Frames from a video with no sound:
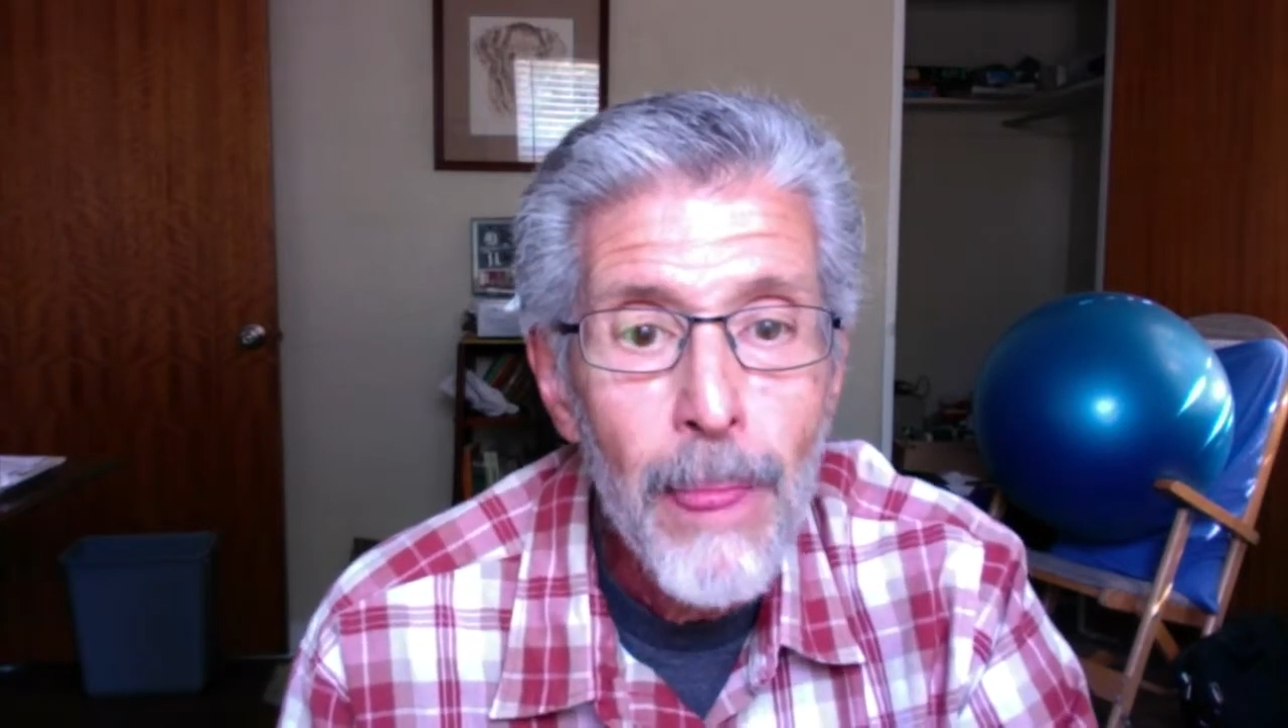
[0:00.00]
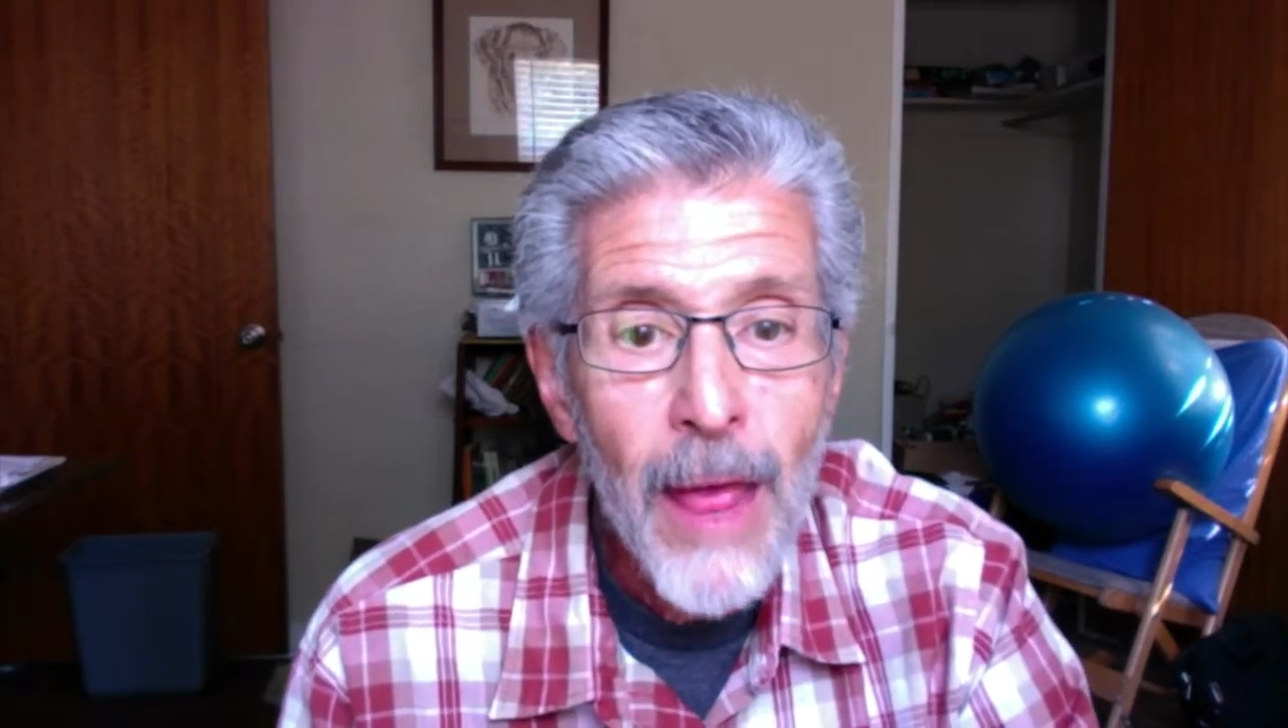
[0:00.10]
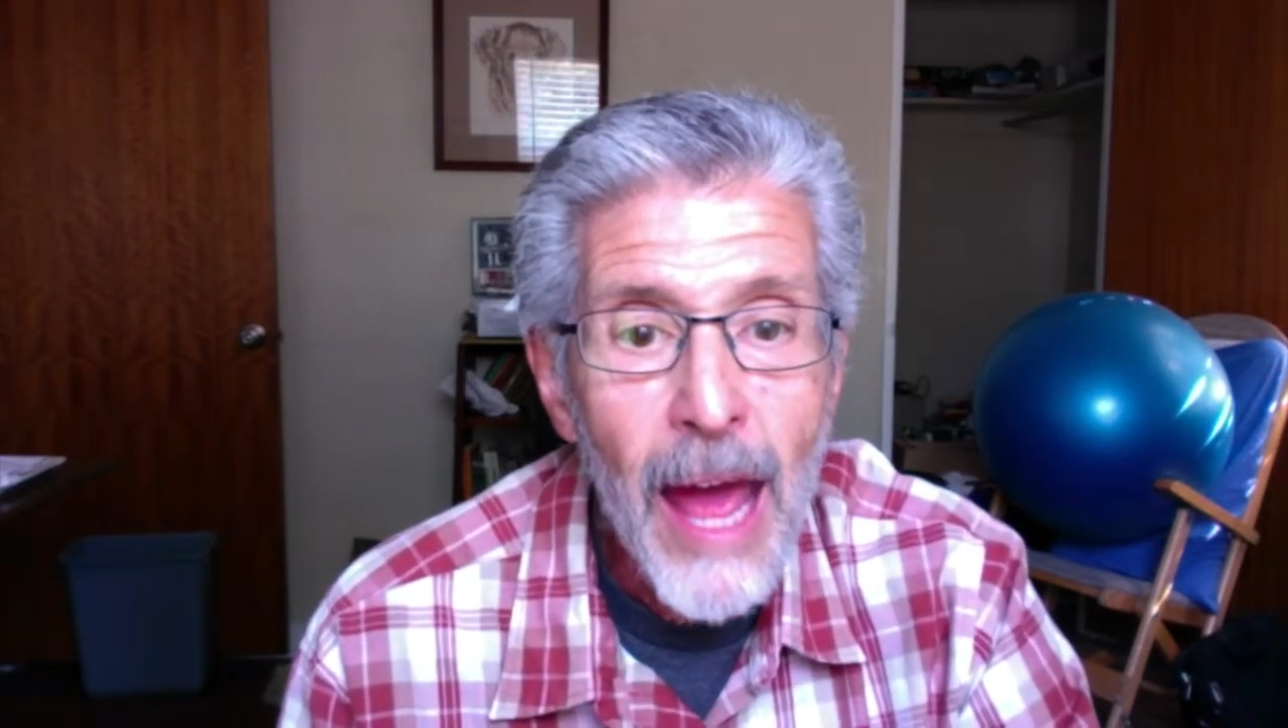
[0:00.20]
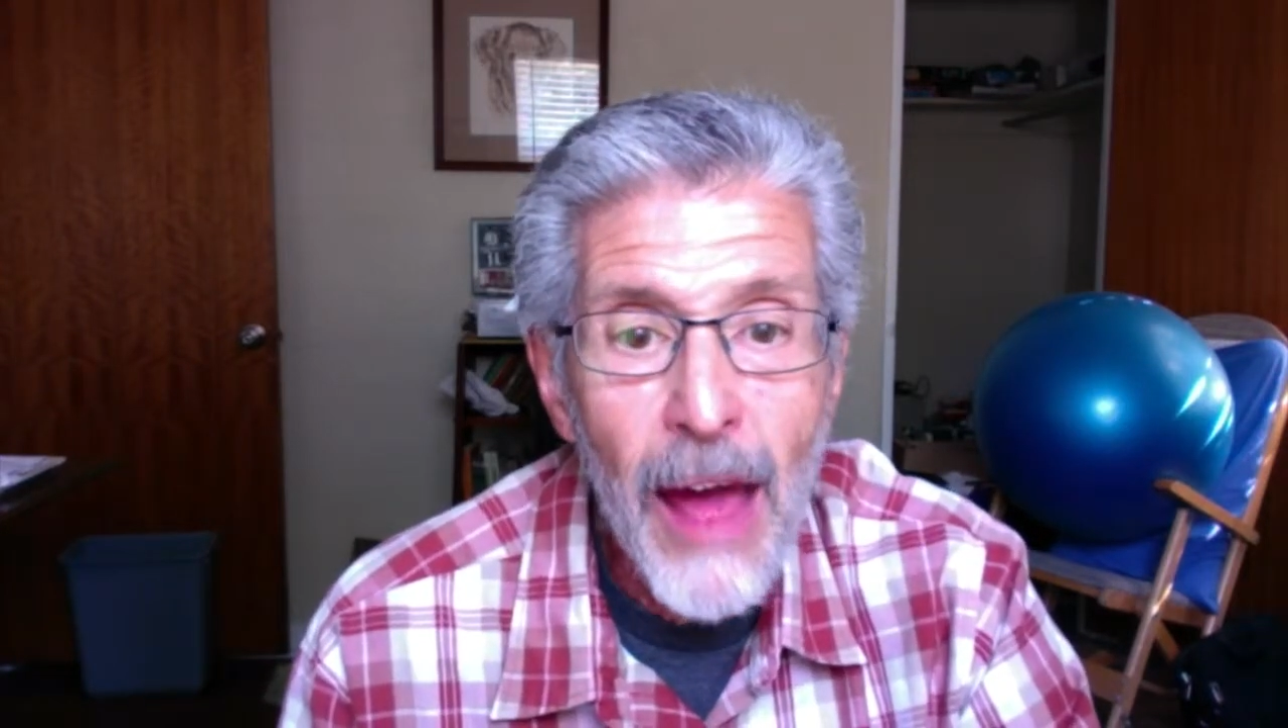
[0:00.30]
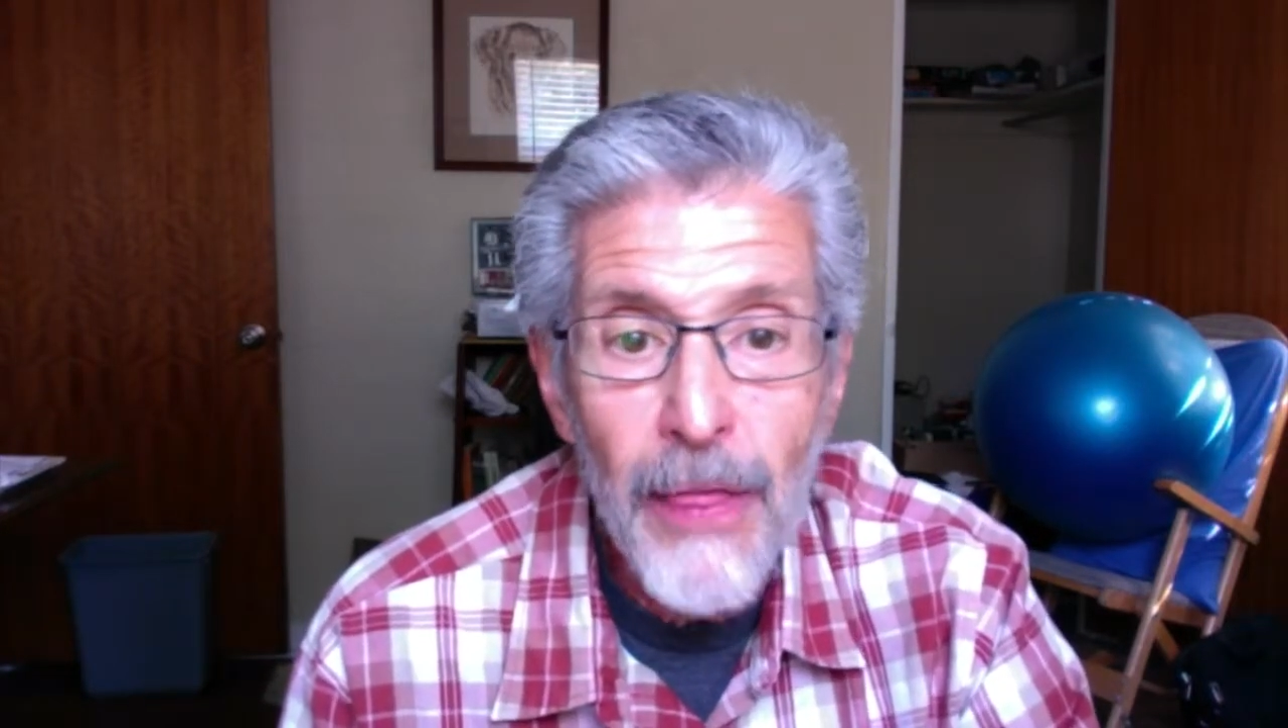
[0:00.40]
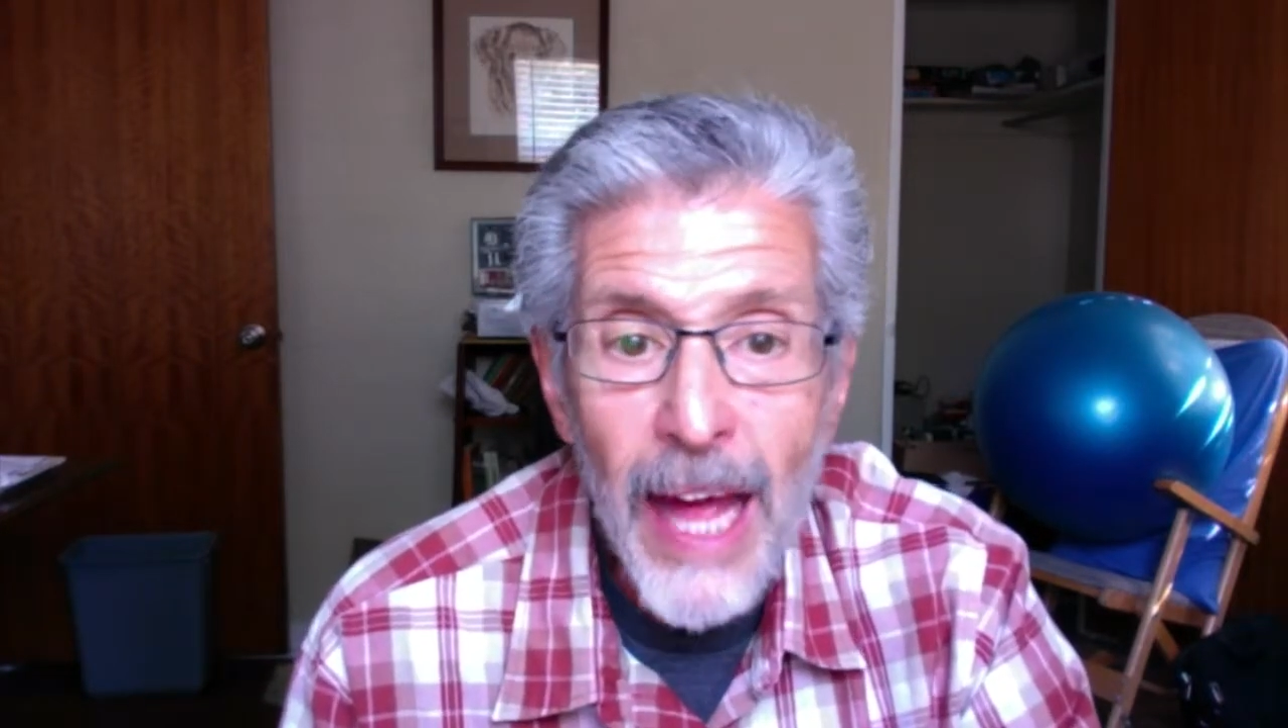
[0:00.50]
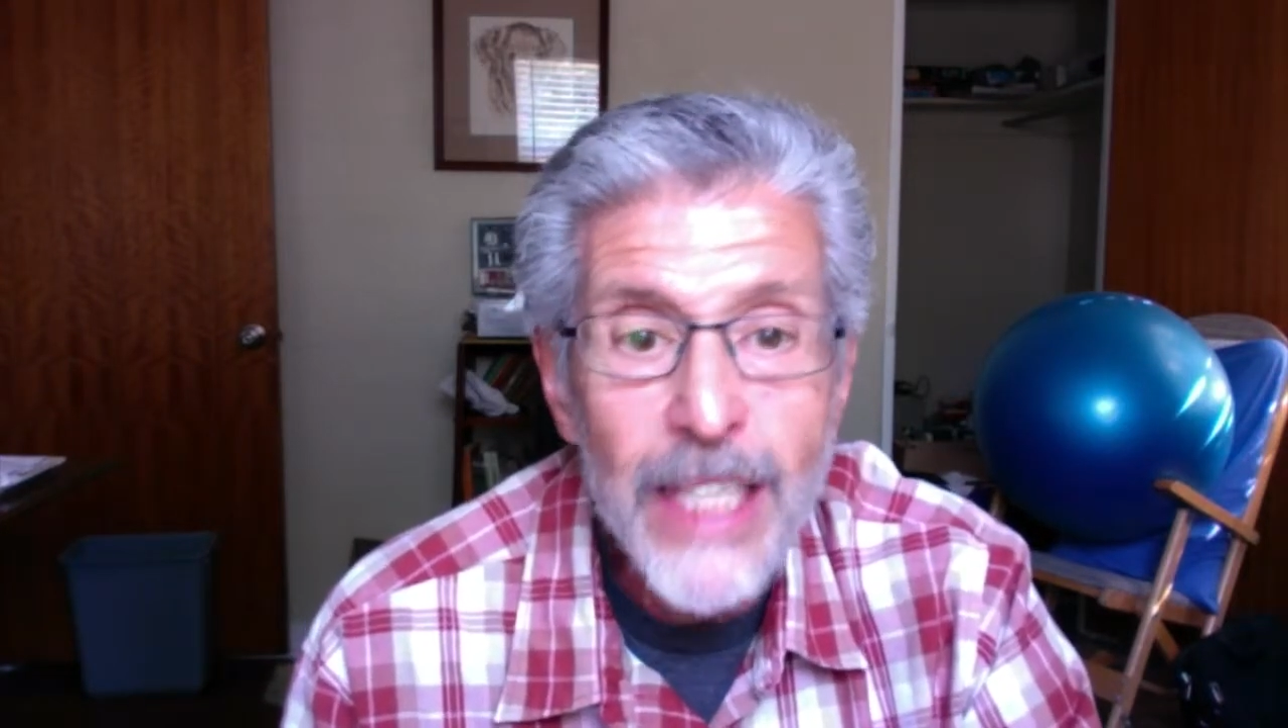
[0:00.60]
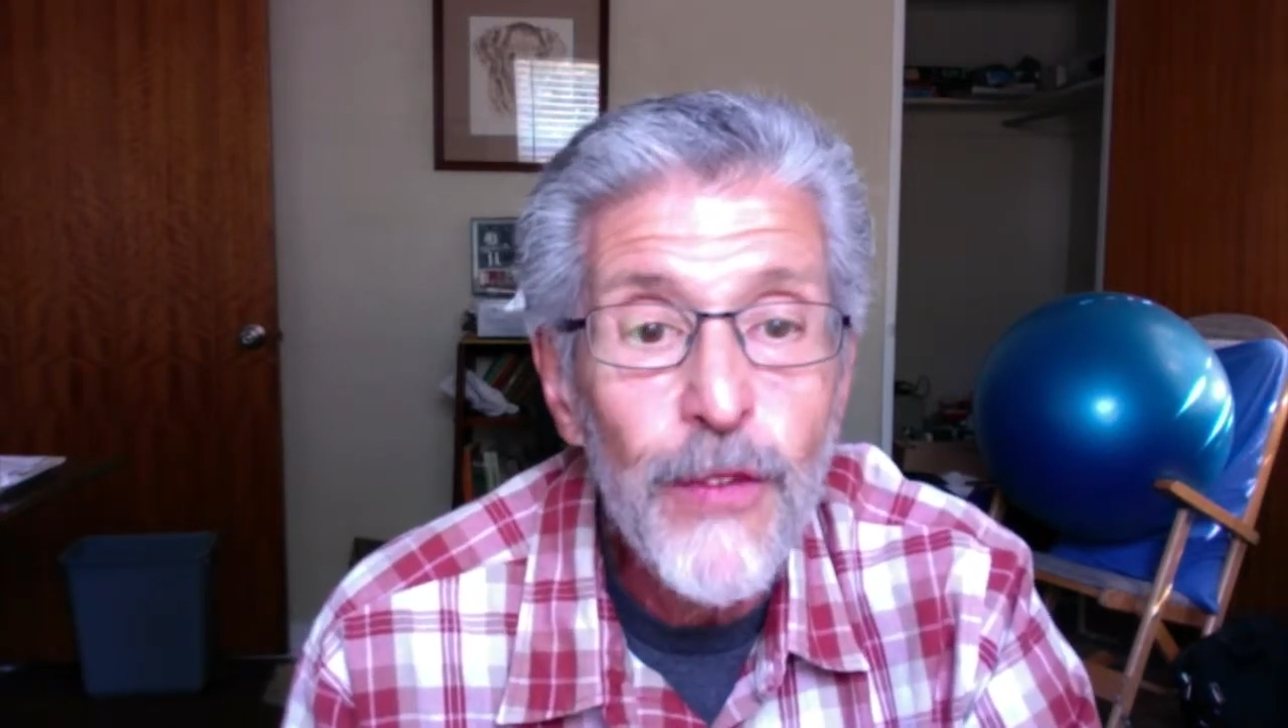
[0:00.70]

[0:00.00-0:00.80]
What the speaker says: And that's